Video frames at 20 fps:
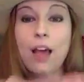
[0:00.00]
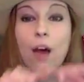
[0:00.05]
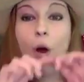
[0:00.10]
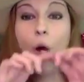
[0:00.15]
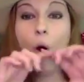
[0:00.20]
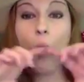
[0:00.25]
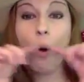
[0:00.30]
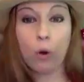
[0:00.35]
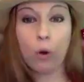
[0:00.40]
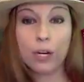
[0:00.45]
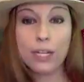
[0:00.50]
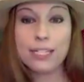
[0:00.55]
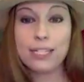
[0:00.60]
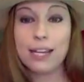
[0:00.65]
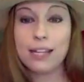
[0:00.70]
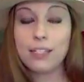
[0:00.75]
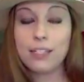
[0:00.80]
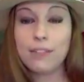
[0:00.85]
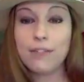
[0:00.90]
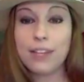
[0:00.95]

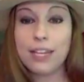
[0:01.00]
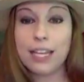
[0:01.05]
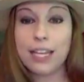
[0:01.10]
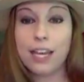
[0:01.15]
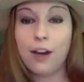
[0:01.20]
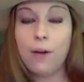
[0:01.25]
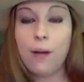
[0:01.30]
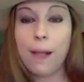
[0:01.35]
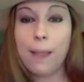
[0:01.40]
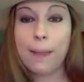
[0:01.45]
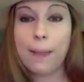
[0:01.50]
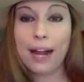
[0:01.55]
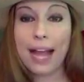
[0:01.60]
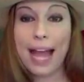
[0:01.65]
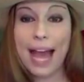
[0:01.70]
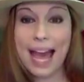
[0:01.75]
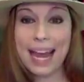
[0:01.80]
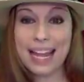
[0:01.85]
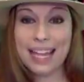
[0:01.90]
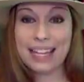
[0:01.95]
horizontal video and they're
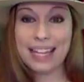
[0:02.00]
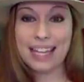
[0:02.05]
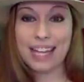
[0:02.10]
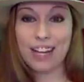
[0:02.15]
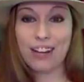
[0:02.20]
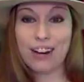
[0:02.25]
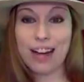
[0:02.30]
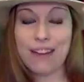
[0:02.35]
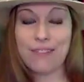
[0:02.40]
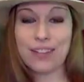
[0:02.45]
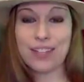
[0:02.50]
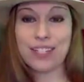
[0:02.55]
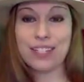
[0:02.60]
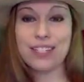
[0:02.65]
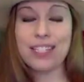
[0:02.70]
adding like a graphic to the